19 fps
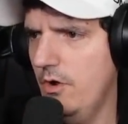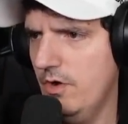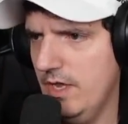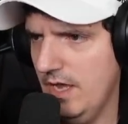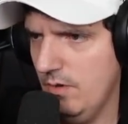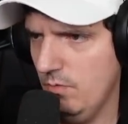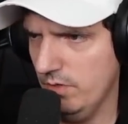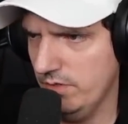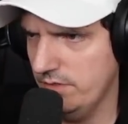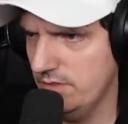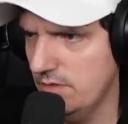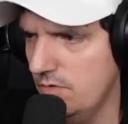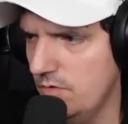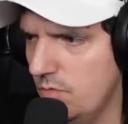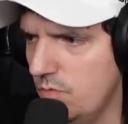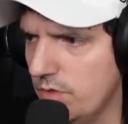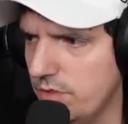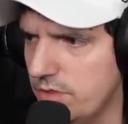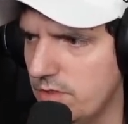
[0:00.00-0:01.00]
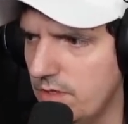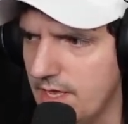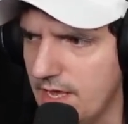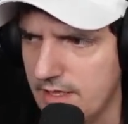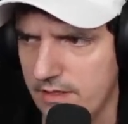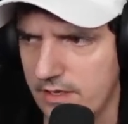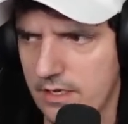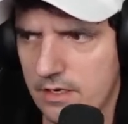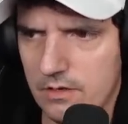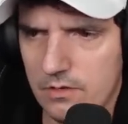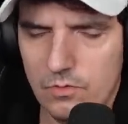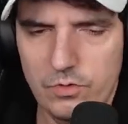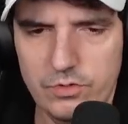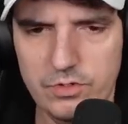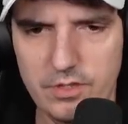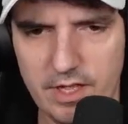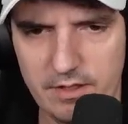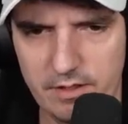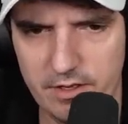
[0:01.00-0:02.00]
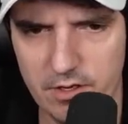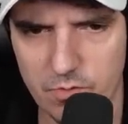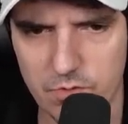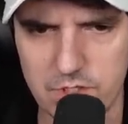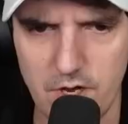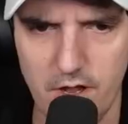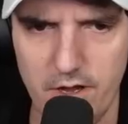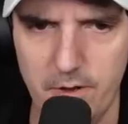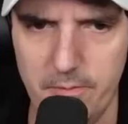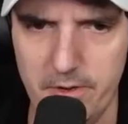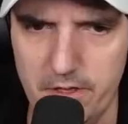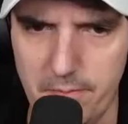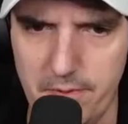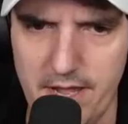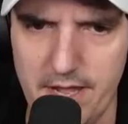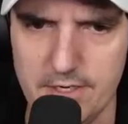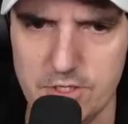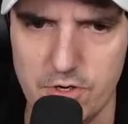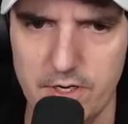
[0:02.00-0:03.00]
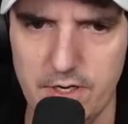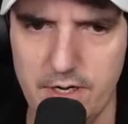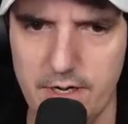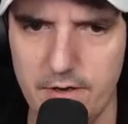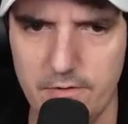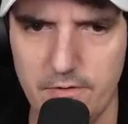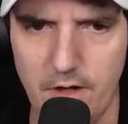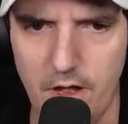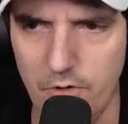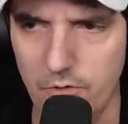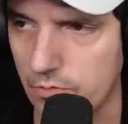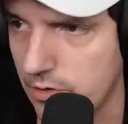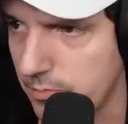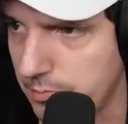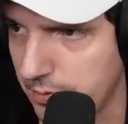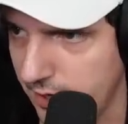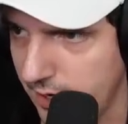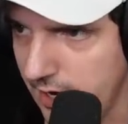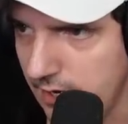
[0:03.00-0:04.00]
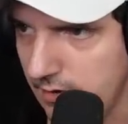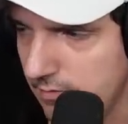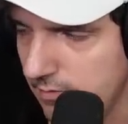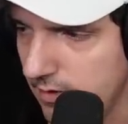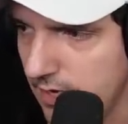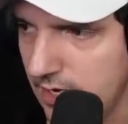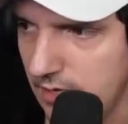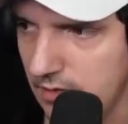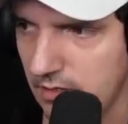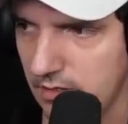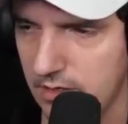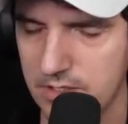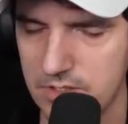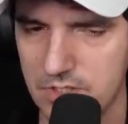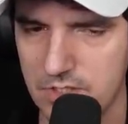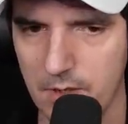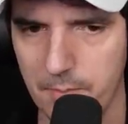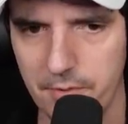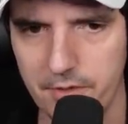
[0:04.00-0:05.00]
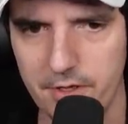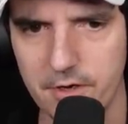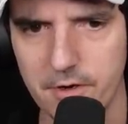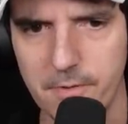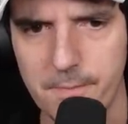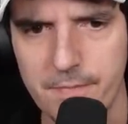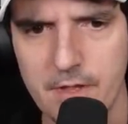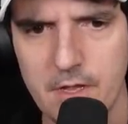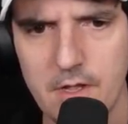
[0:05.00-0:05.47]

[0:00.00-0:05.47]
Okay, we'll do that later. We'll do that later. We're talking about the patch right now. I'll replay anything I skip later.